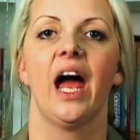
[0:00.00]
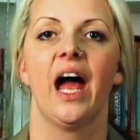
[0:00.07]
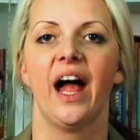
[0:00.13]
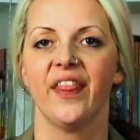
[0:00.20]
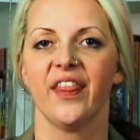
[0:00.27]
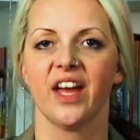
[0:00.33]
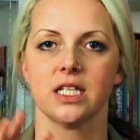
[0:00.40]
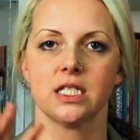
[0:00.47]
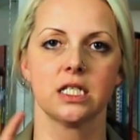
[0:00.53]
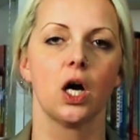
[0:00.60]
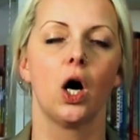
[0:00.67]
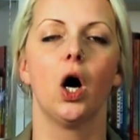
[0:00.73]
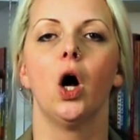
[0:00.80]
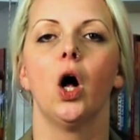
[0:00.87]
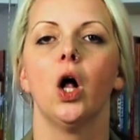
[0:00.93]
And that's
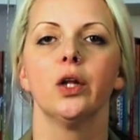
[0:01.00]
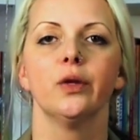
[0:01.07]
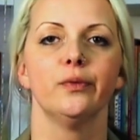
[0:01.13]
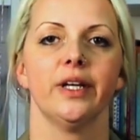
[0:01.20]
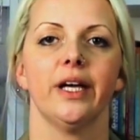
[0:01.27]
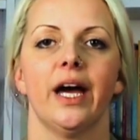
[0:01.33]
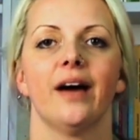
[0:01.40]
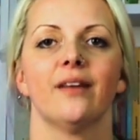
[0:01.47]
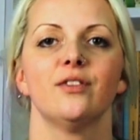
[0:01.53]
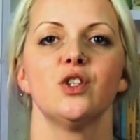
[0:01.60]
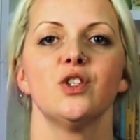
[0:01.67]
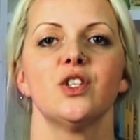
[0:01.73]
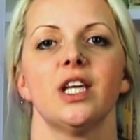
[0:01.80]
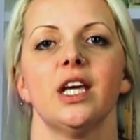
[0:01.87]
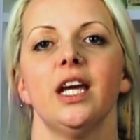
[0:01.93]
all we have
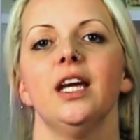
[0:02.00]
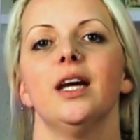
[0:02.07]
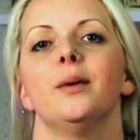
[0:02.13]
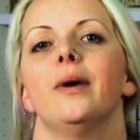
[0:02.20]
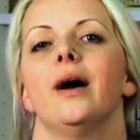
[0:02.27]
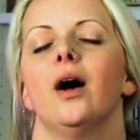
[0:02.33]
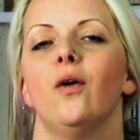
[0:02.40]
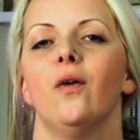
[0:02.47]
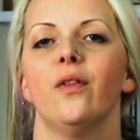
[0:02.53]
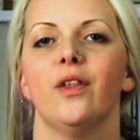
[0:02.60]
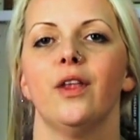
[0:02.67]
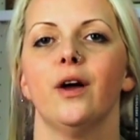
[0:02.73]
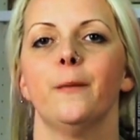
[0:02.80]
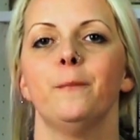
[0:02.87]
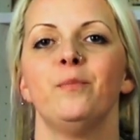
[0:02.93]
to say about
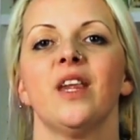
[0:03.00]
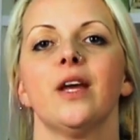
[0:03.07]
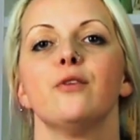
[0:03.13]
the